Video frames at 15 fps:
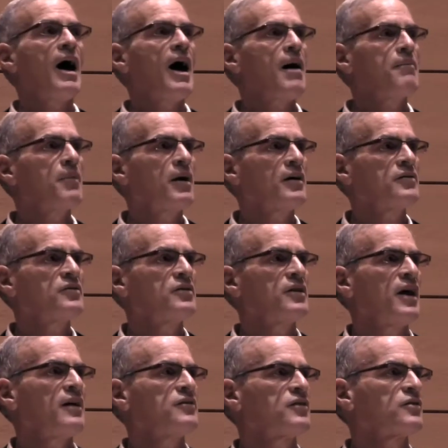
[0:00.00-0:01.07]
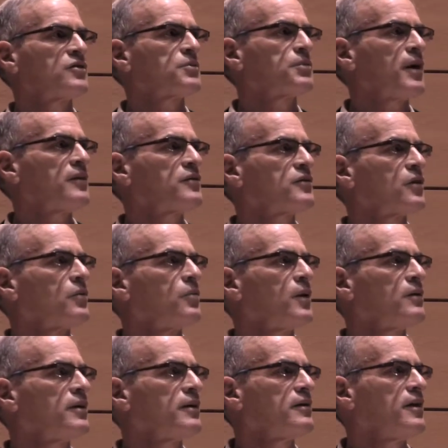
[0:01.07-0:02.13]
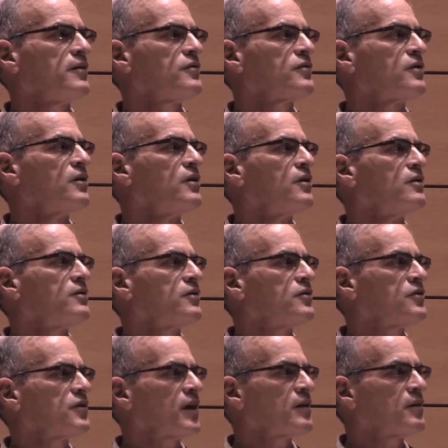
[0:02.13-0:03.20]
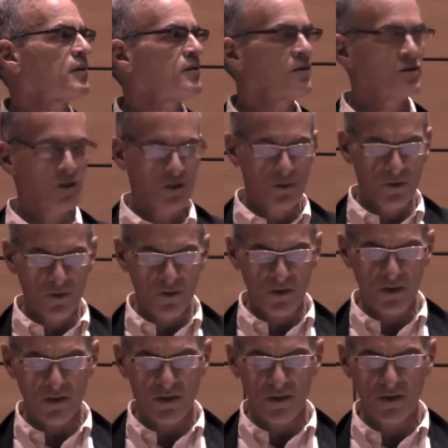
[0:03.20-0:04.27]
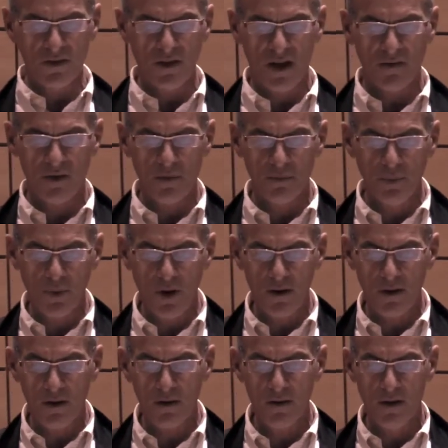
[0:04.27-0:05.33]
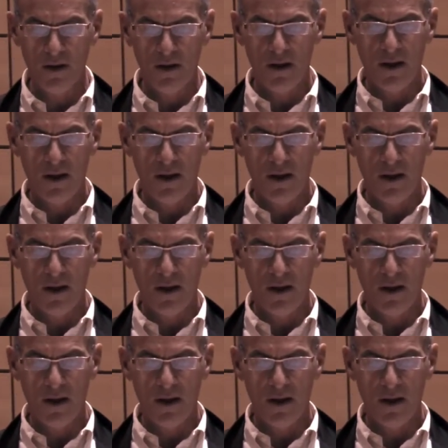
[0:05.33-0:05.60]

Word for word: Hamas has expressed a willingness to settle on the June 67 border,